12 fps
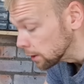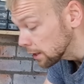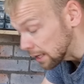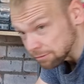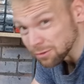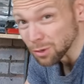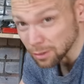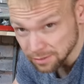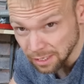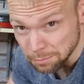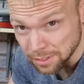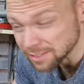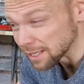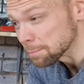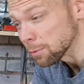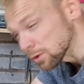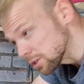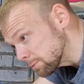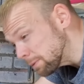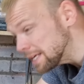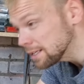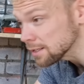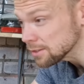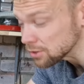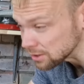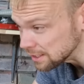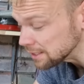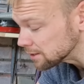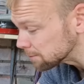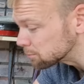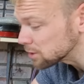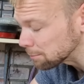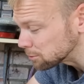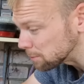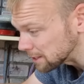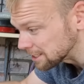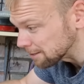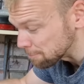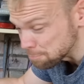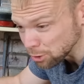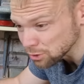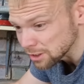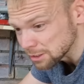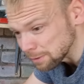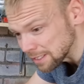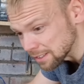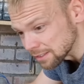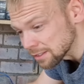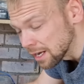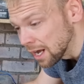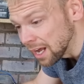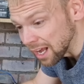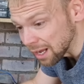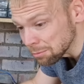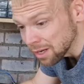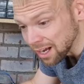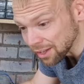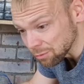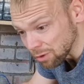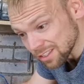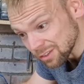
If you've got a sub in the same box of speakers, you need your sub to be in a different box to your speakers, otherwise